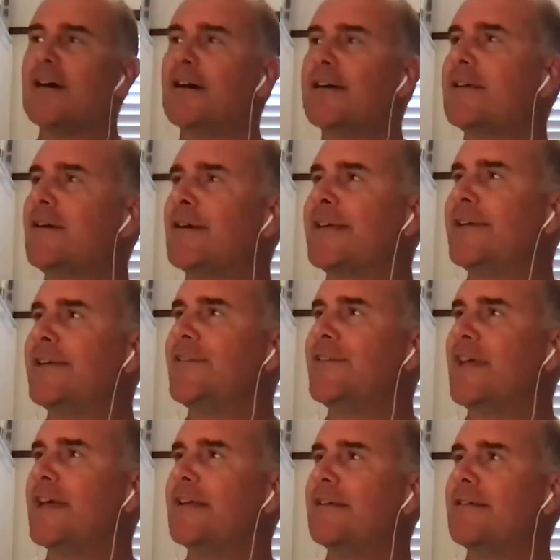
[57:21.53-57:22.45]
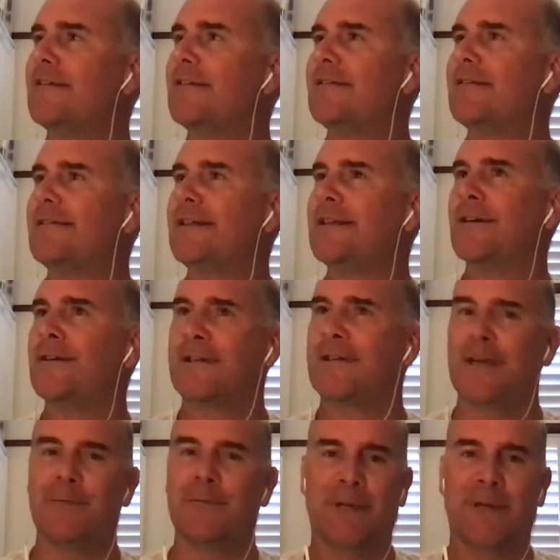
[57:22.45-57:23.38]
I mean, doesn't that? I, I guess that
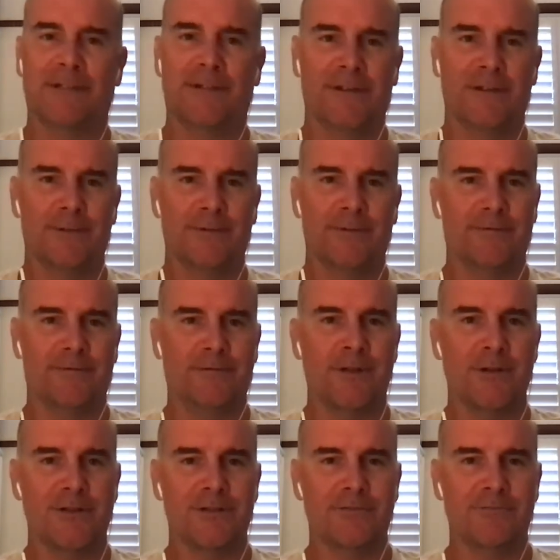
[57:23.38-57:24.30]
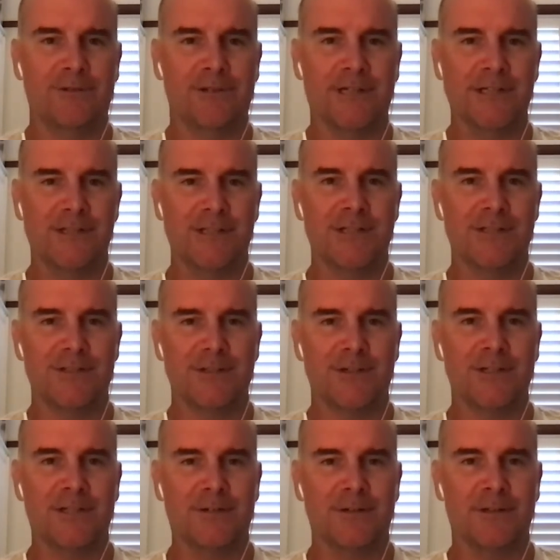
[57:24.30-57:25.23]
you know comes back to the old notion of
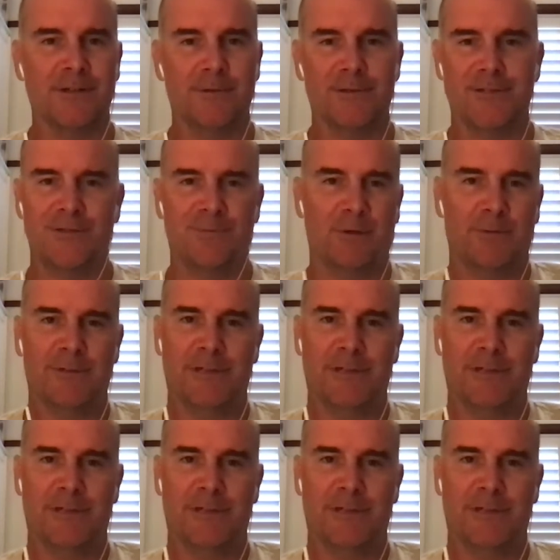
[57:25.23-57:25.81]
drinking gin and tonic, right?